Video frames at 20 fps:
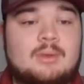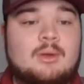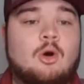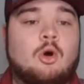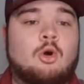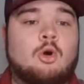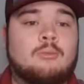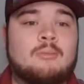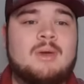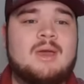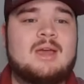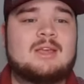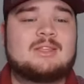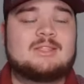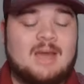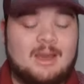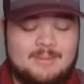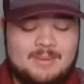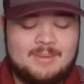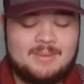Ole Miss.
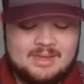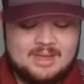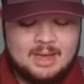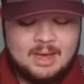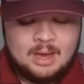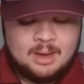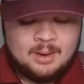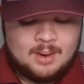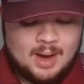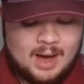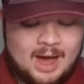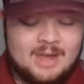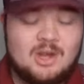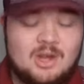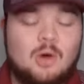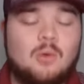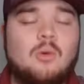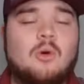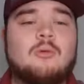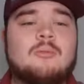I mean, I
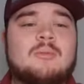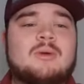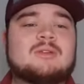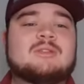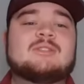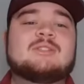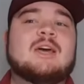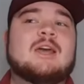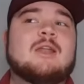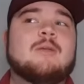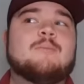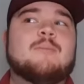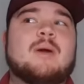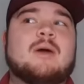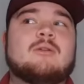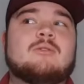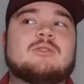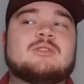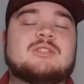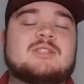know Ole Miss has had a
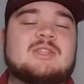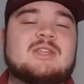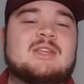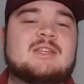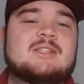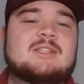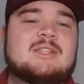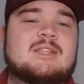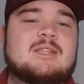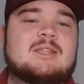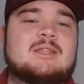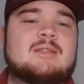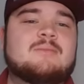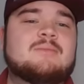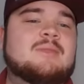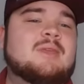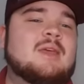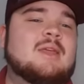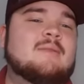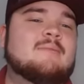better season
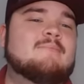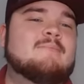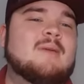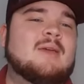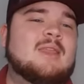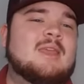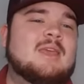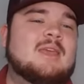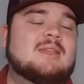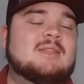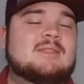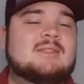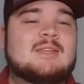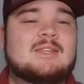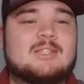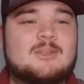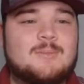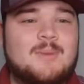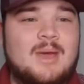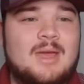than many
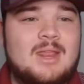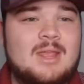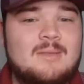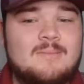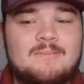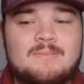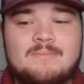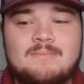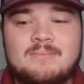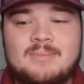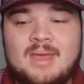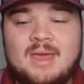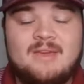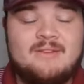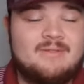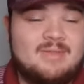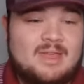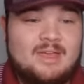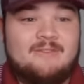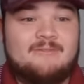anticipated. They
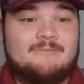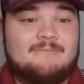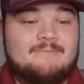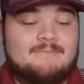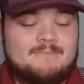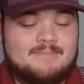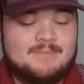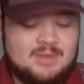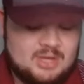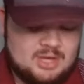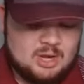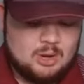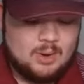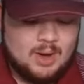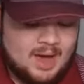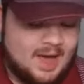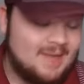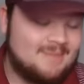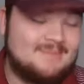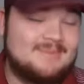they've you know,
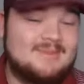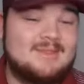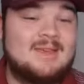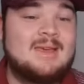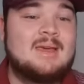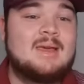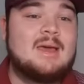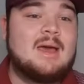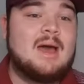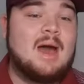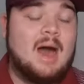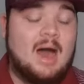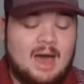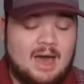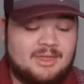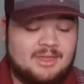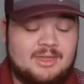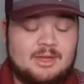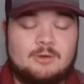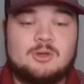I
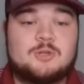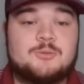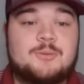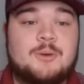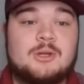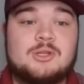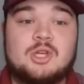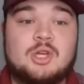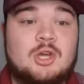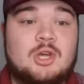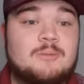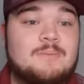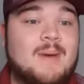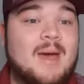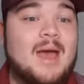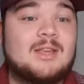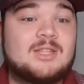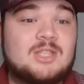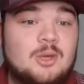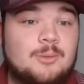I think Chris Beard's a good
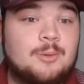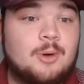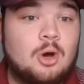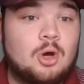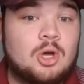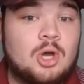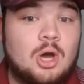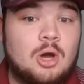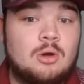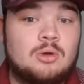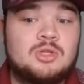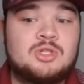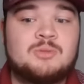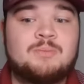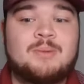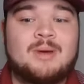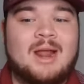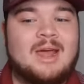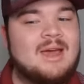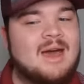basketball coach,
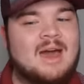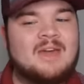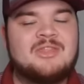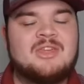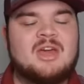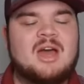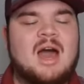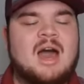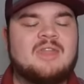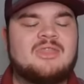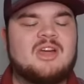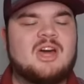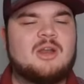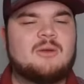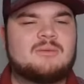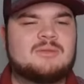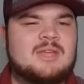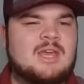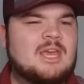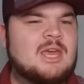but I, I think I thought it
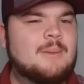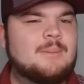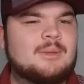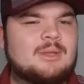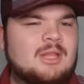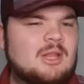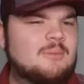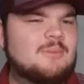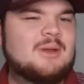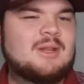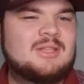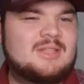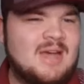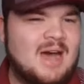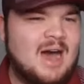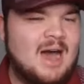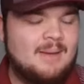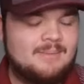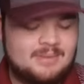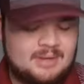would take him a little bit of
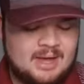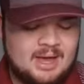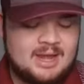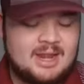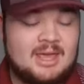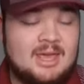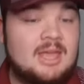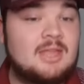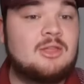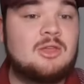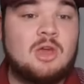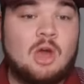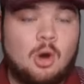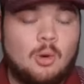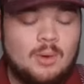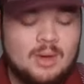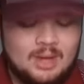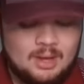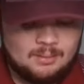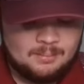time to kind of get
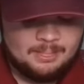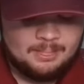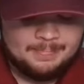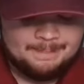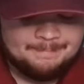going.